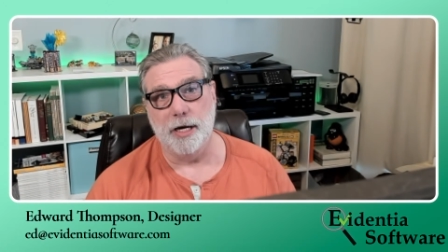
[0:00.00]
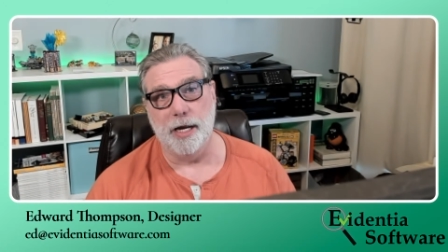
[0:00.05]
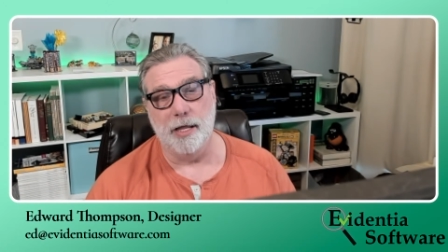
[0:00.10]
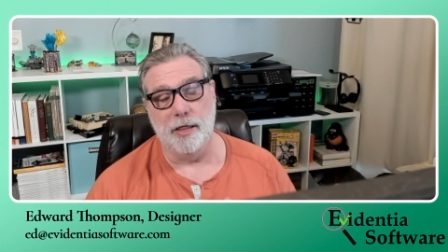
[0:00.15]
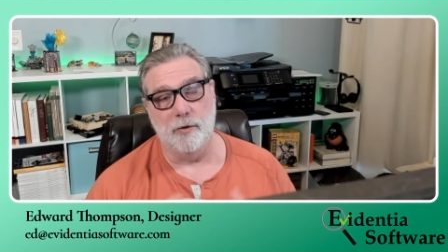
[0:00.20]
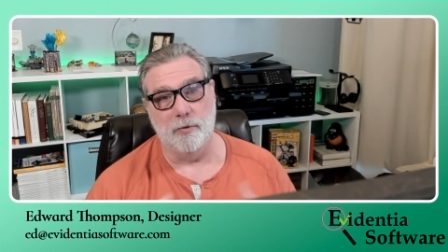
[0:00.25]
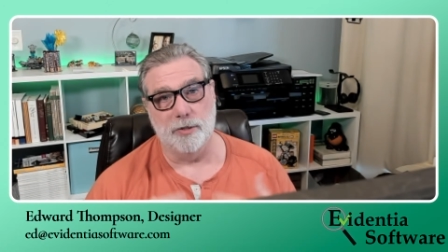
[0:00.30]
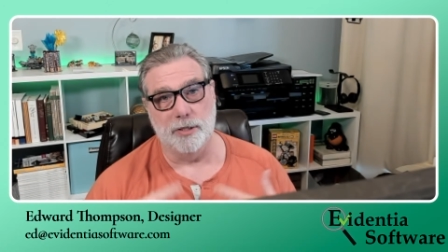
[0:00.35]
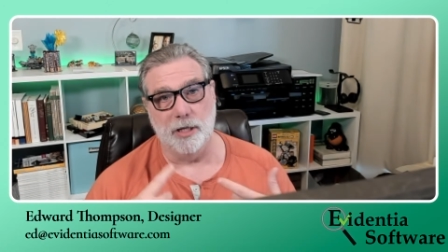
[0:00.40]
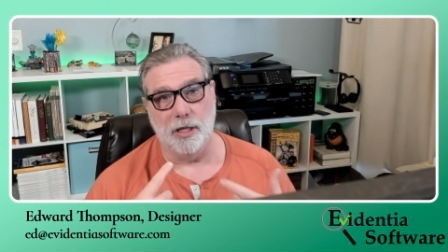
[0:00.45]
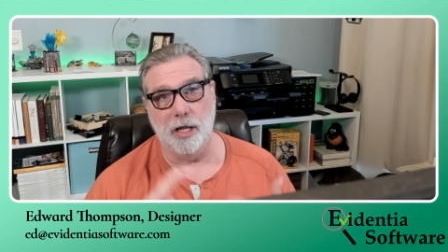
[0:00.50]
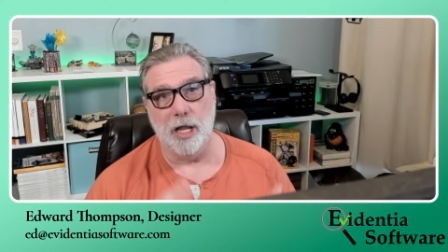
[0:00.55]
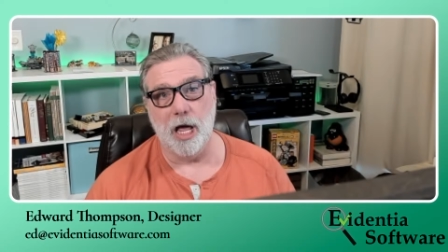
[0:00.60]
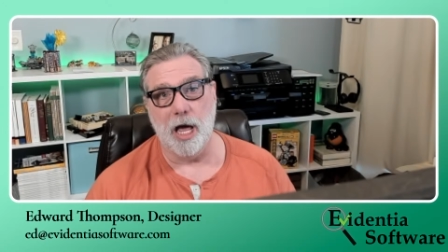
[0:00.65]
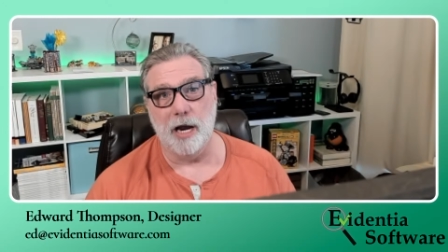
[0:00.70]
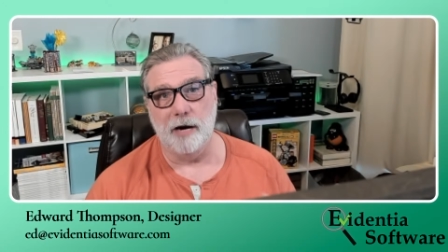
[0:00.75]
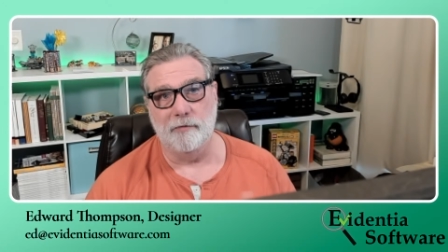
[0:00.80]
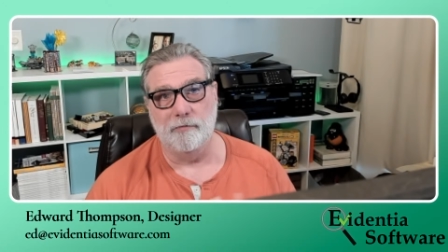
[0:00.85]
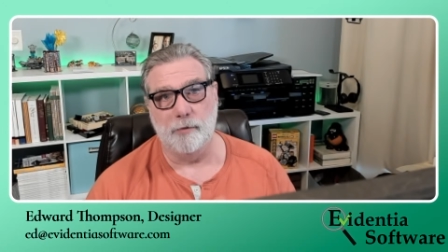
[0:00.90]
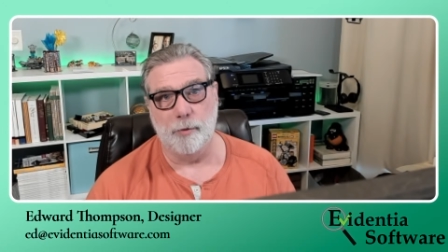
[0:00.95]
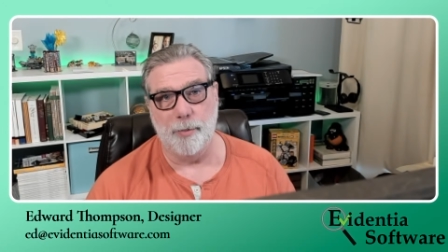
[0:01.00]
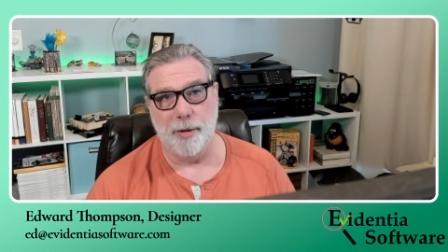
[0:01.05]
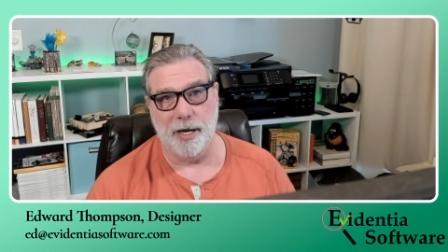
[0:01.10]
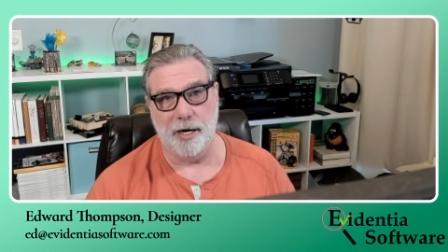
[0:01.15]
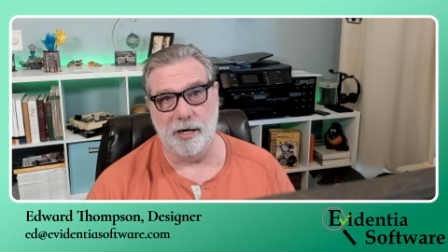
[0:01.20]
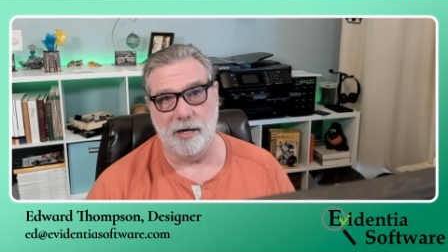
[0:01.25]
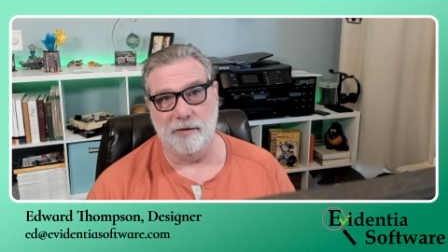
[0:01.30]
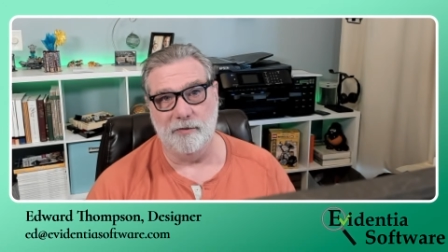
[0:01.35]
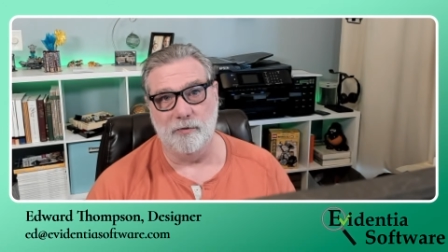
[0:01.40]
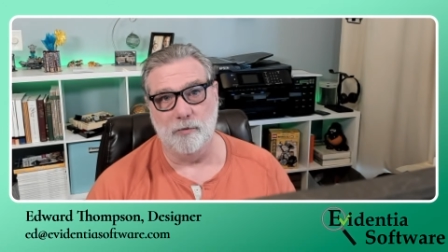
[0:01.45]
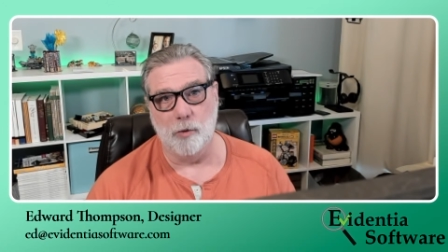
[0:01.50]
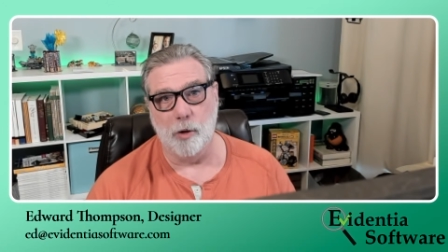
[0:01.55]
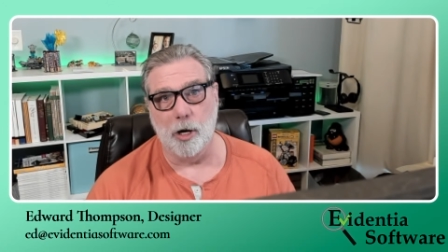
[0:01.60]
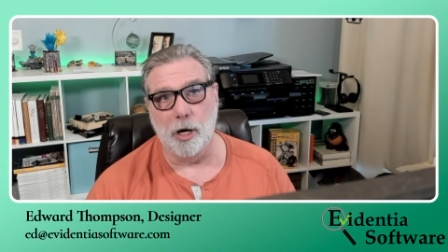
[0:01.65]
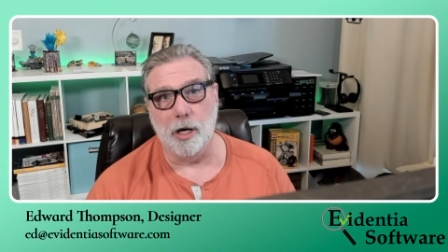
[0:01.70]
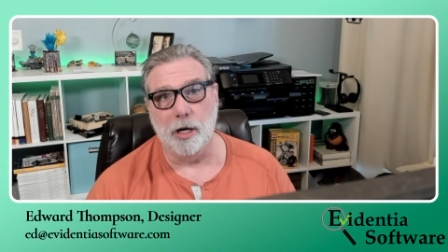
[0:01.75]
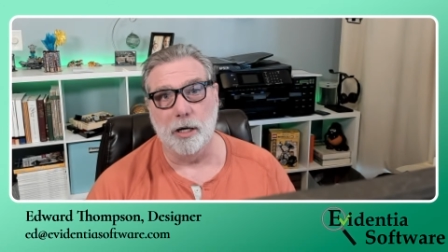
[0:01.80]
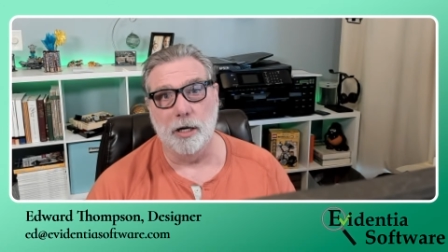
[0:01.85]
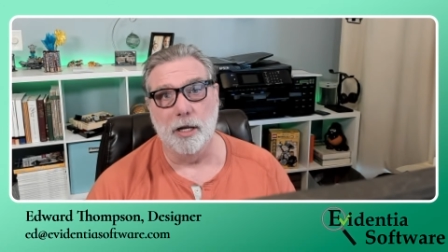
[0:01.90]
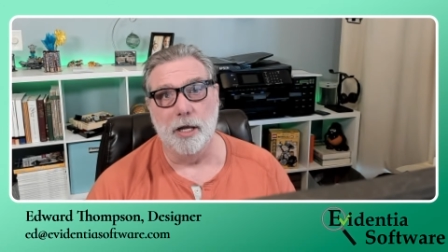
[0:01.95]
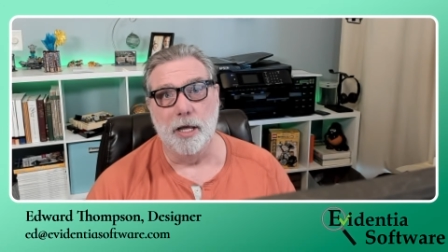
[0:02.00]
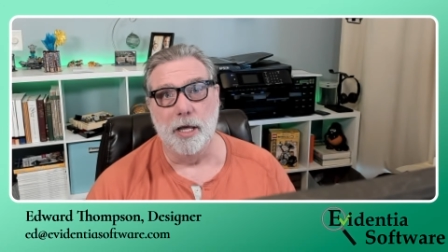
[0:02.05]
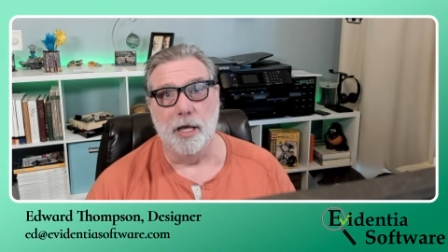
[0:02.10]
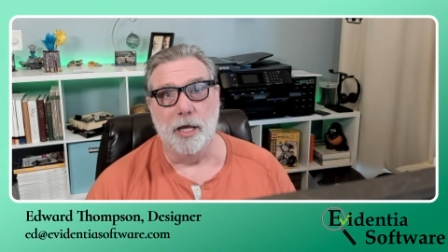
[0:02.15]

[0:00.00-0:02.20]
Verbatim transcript: and there was a lot of repetitive work.